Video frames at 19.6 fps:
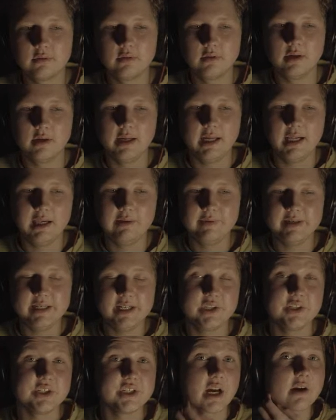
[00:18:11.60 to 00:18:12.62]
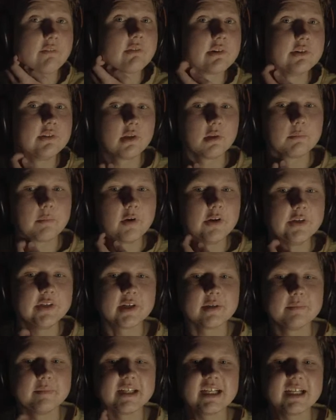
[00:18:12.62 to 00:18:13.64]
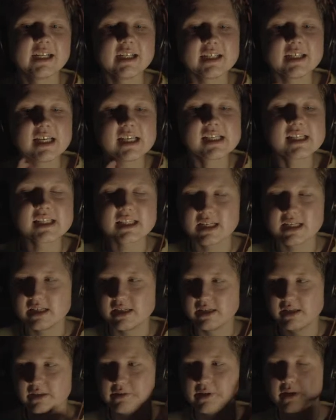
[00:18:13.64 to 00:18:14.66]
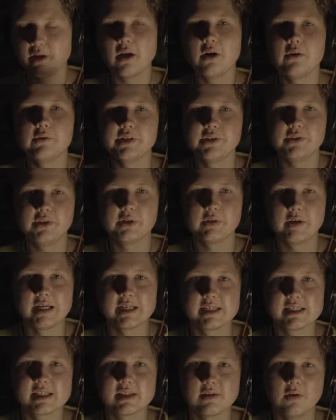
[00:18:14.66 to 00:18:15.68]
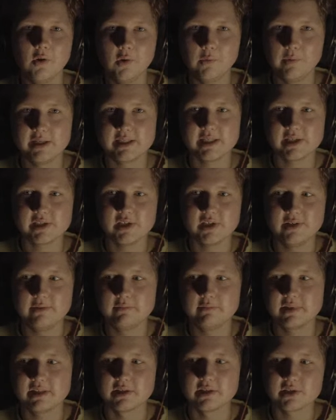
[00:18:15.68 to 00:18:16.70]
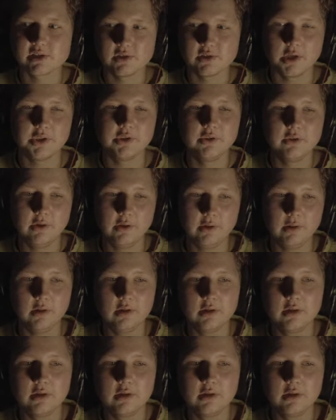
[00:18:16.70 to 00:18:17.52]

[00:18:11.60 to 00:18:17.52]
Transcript: And we need to check for null pointer because the code in the Rust always assumes it's not null.